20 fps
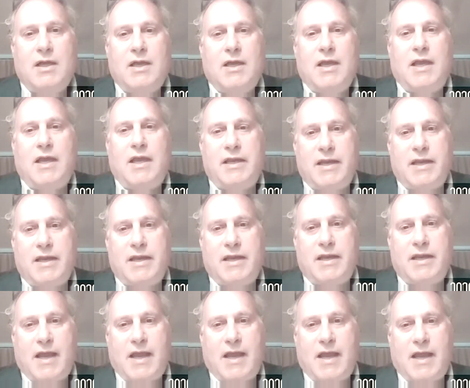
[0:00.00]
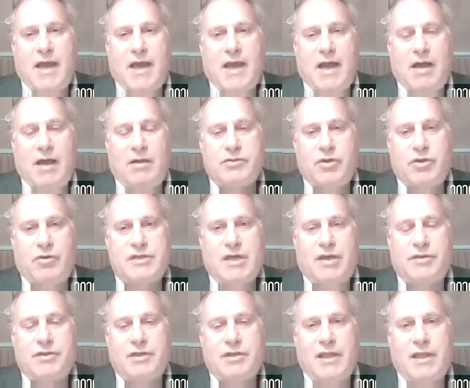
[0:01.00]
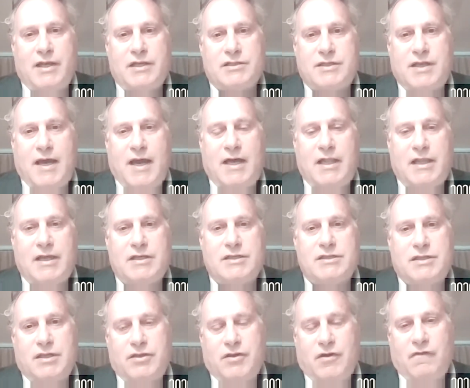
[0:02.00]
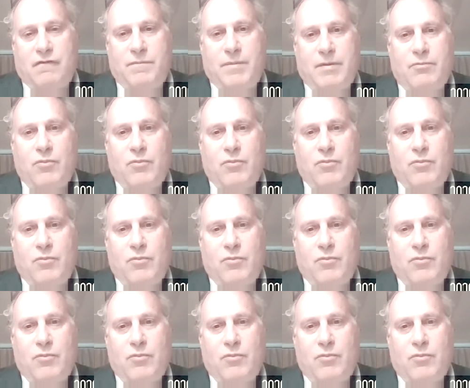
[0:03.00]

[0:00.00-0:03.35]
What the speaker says: It now turns out the latest tally is that there have been more than